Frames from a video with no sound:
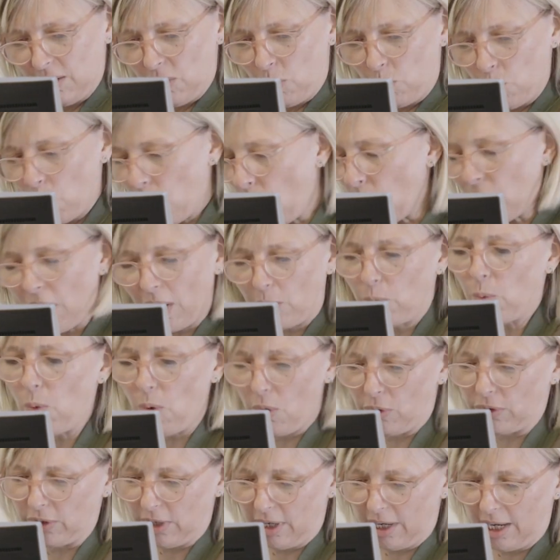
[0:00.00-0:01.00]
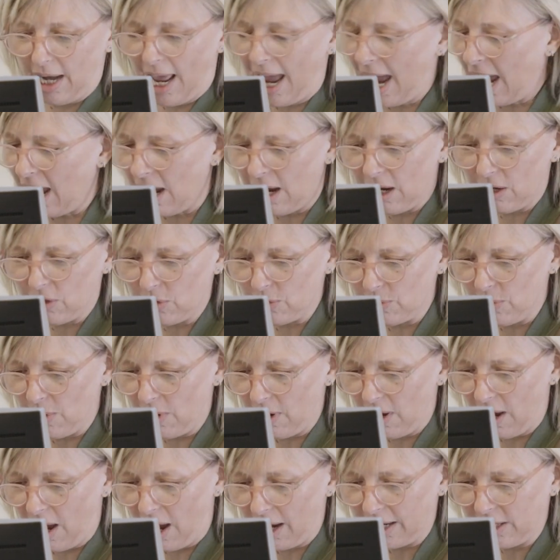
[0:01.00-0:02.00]
what I want and how
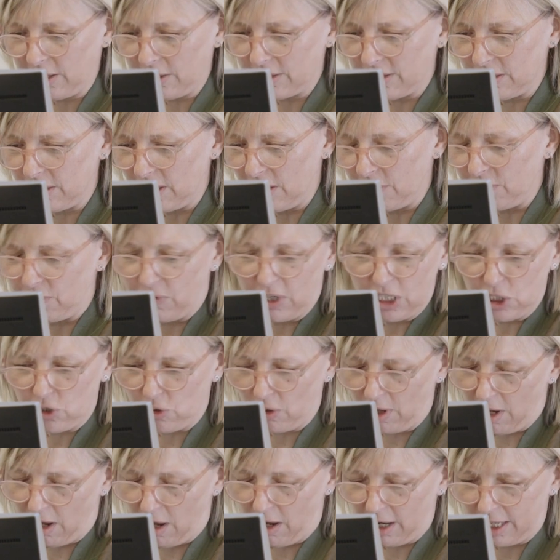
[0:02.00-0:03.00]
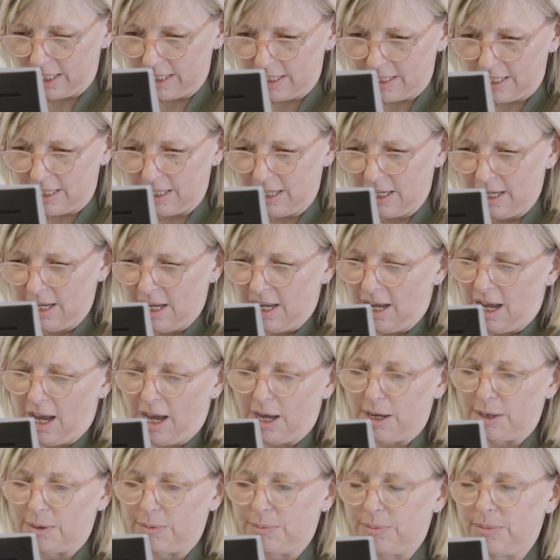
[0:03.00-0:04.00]
I could visualize
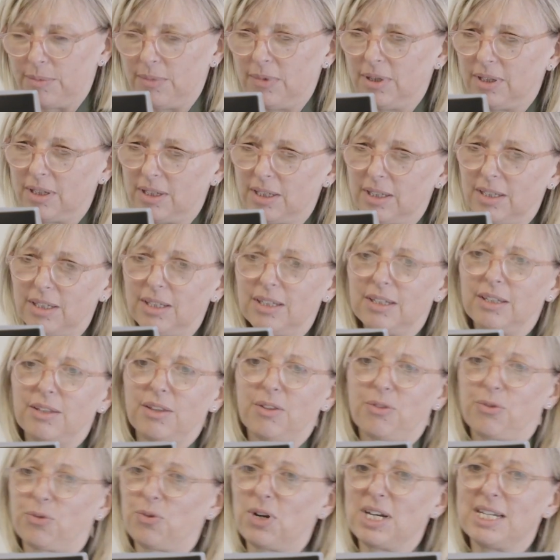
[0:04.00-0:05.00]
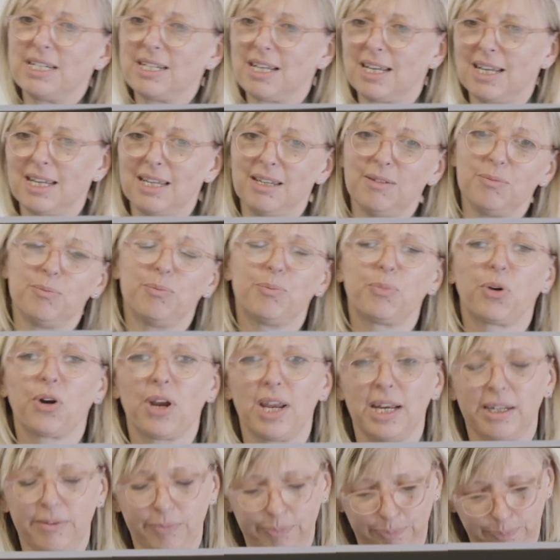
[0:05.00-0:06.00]
3D
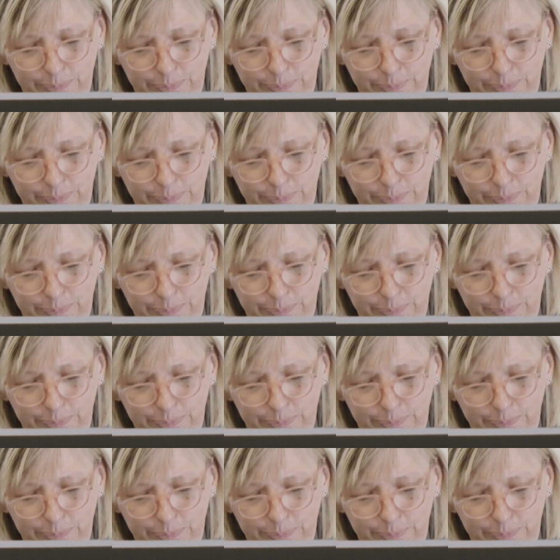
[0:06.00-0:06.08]
print